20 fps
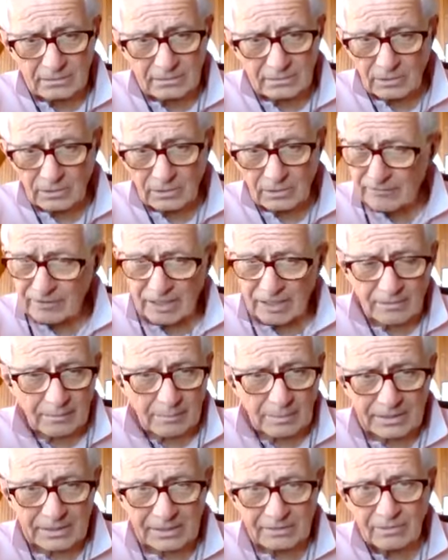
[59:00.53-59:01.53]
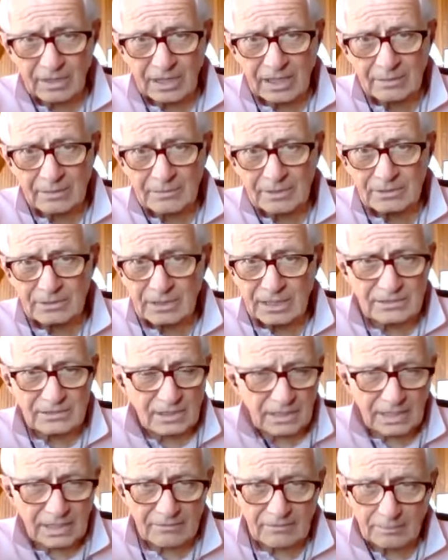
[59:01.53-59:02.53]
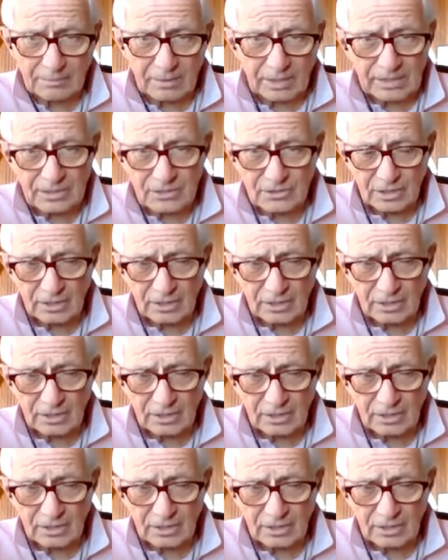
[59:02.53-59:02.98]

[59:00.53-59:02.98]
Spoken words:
Don't ever give up on the environment. Let's not give up on each